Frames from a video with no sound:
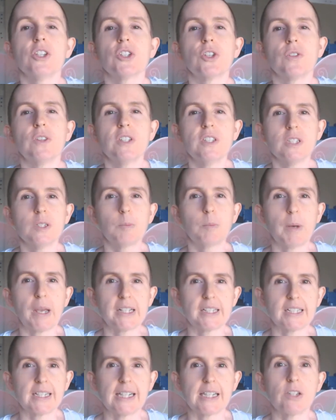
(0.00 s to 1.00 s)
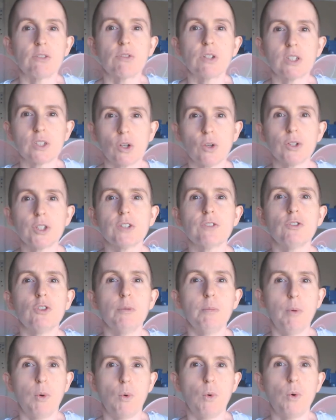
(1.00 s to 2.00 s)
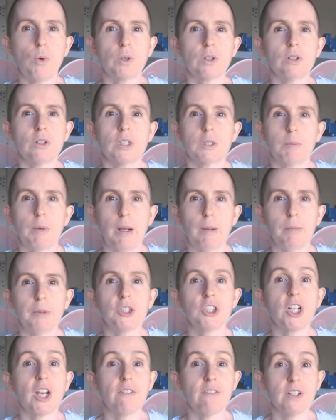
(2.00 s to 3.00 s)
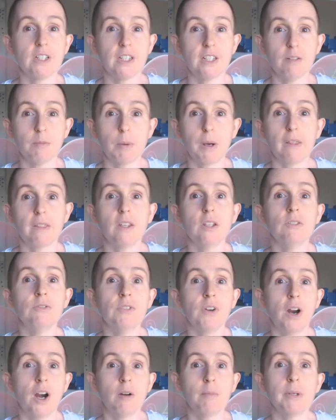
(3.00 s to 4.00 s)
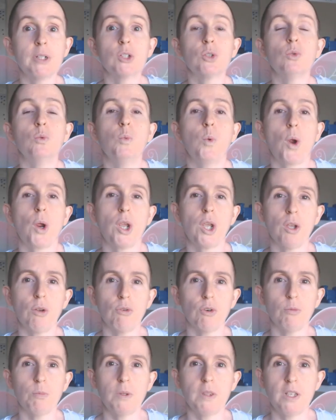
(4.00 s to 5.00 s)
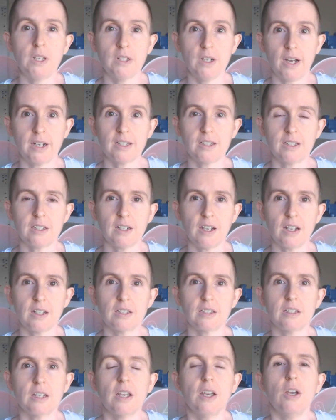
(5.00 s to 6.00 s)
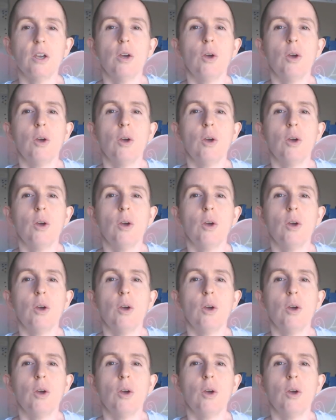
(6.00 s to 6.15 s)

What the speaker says: So this is basically the results of a report that's published every year by the Environmental Working Group in the United States,